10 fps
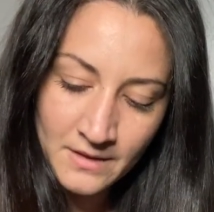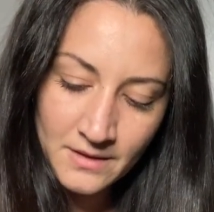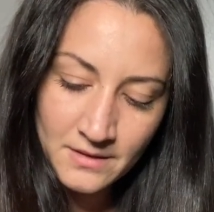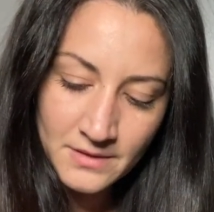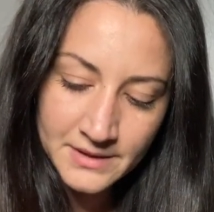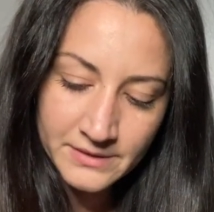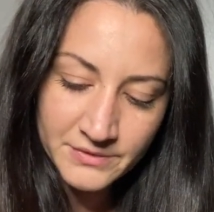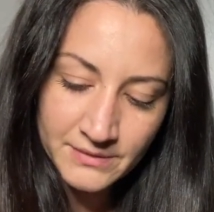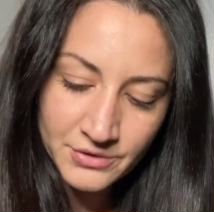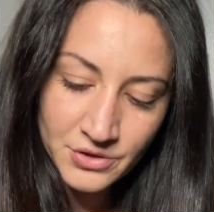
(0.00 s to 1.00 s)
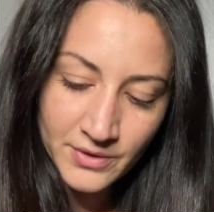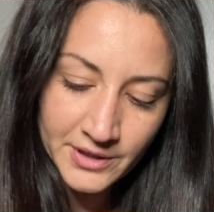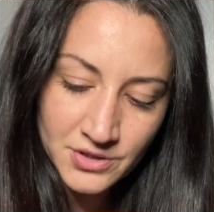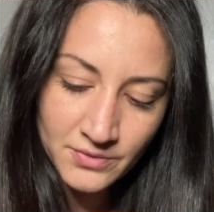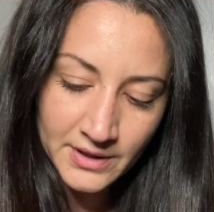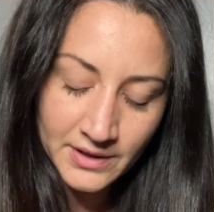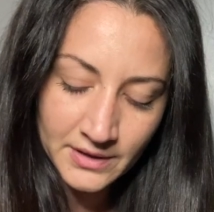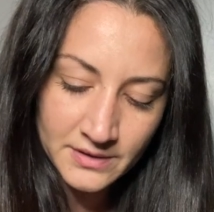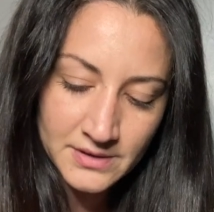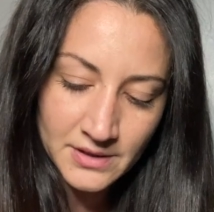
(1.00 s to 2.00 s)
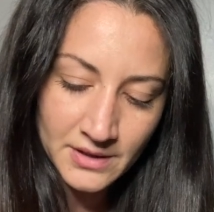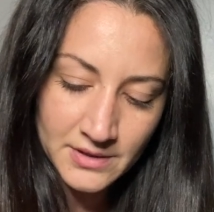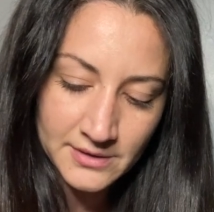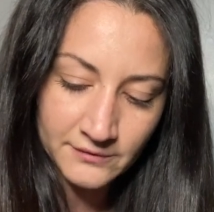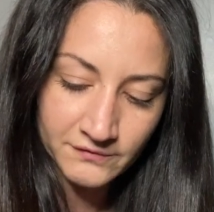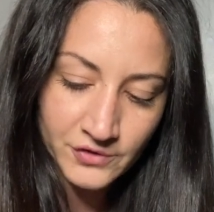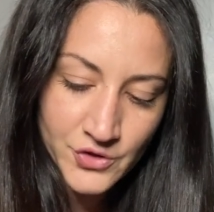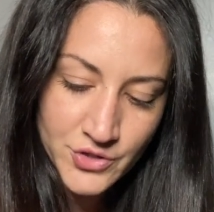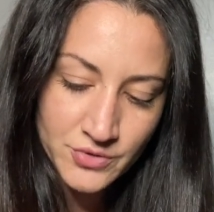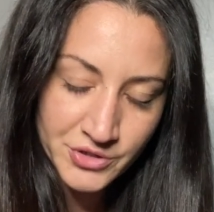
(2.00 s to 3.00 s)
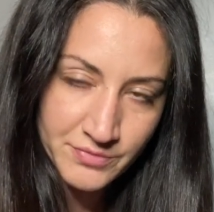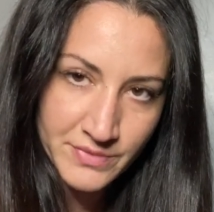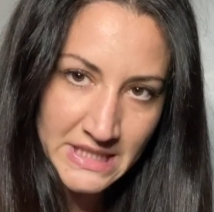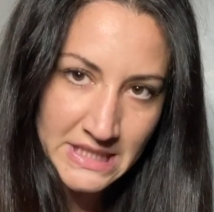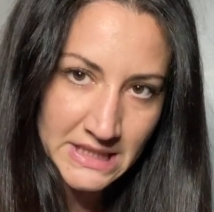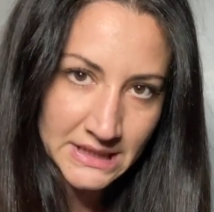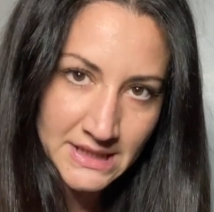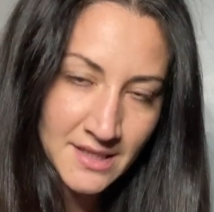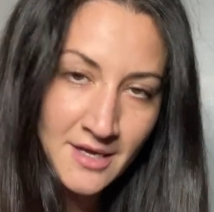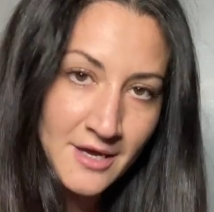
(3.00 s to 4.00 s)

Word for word: All right, September 2020. The sun is in Virgo, which means